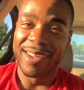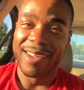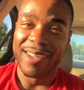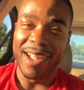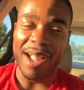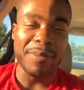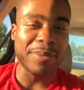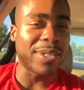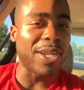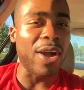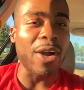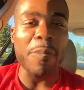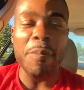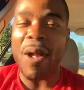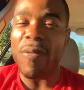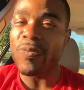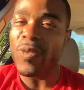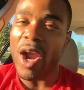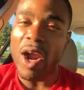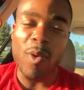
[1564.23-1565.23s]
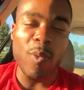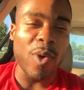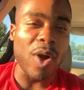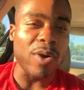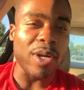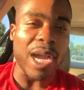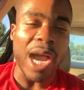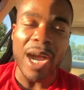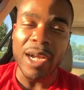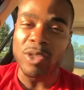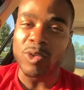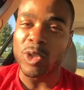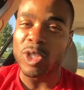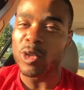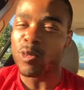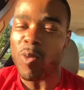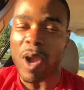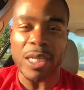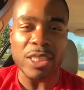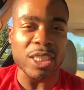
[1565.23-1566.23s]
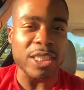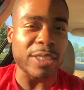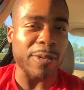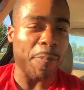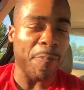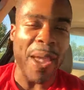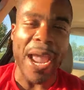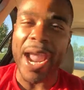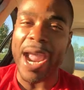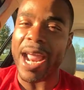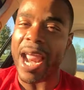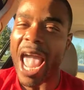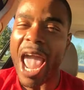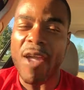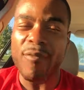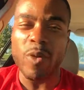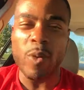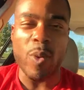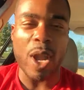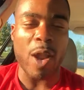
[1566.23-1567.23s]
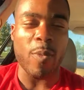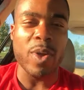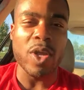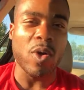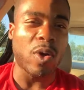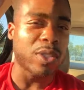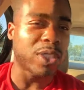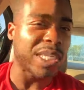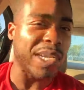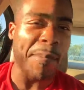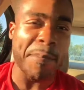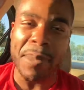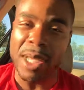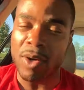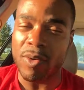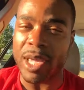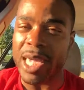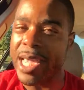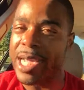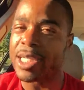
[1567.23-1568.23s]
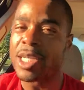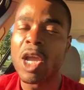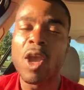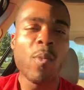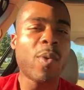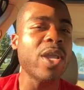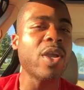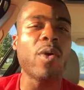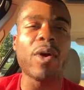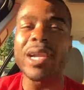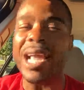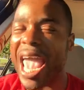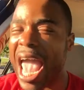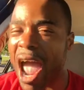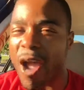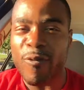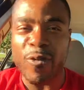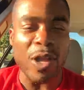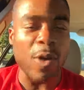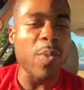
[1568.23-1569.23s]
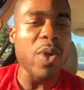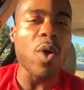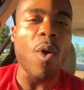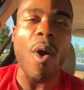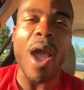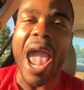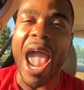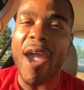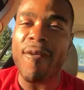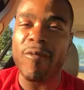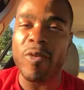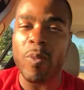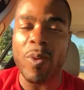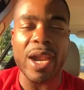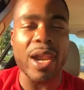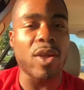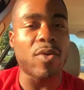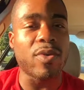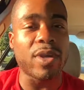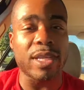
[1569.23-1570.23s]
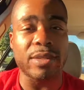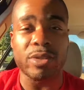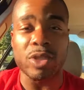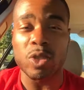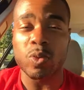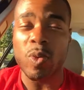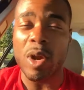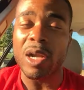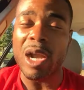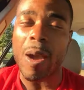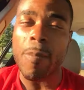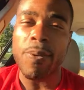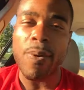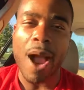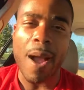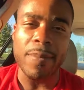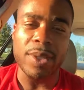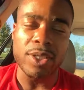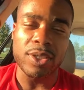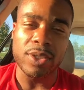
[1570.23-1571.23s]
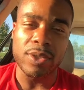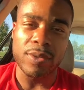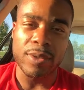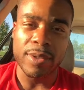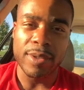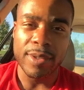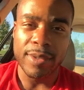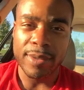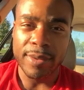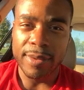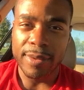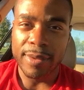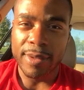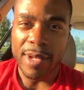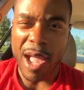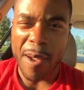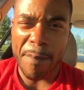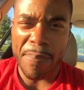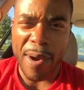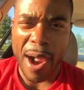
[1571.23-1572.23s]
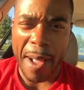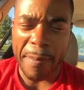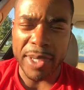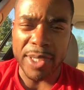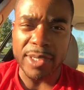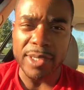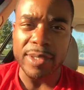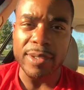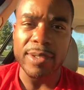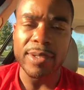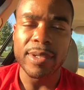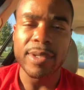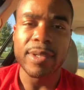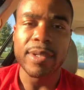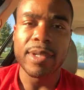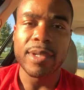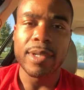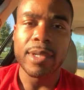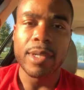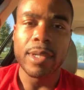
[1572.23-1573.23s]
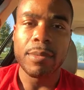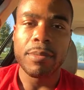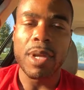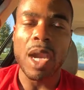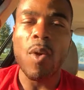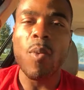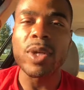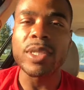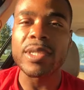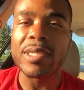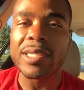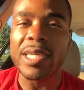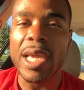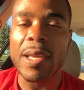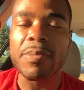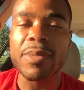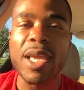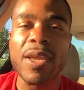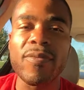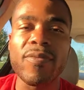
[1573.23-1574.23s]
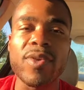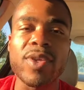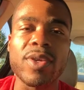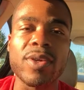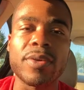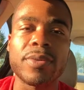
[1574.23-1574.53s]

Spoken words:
I'm talking about third world countries, Russia, Japan, everywhere. We're going to the Middle East. We're going to Africa. We're going everywhere. They're gonna get this work. I promise you. I promise you. But I want the same thing for you.